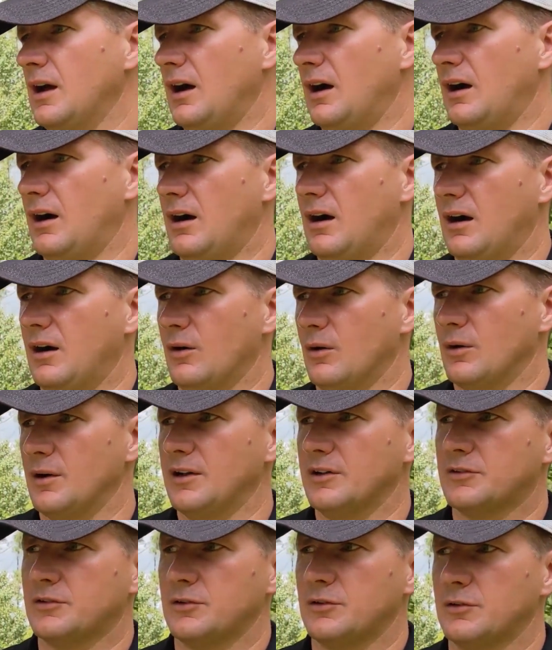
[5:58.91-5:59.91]
or
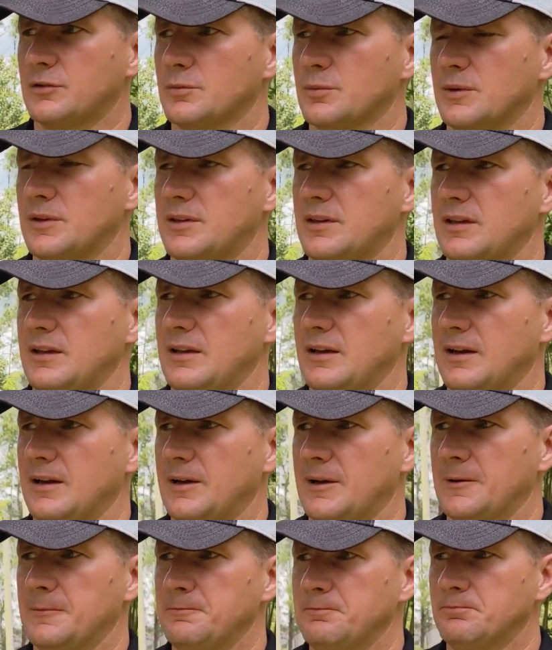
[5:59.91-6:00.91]
issues with
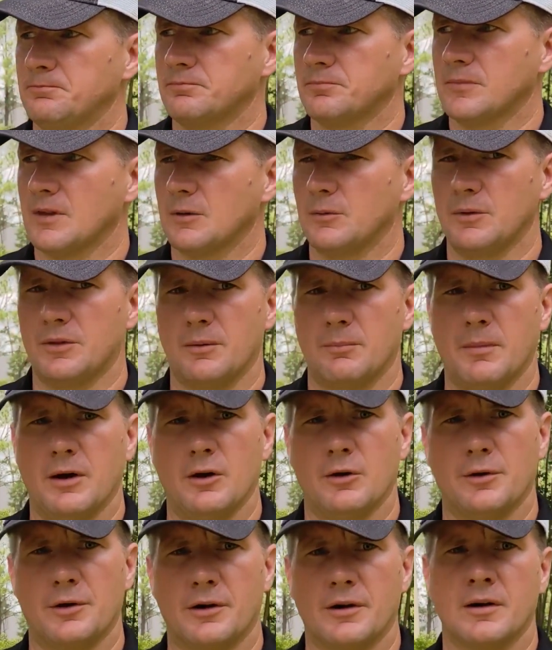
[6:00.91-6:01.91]
the
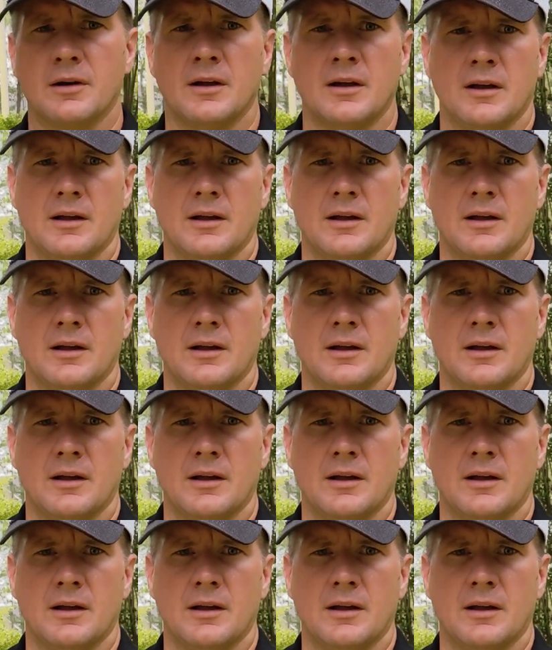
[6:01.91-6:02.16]
motor,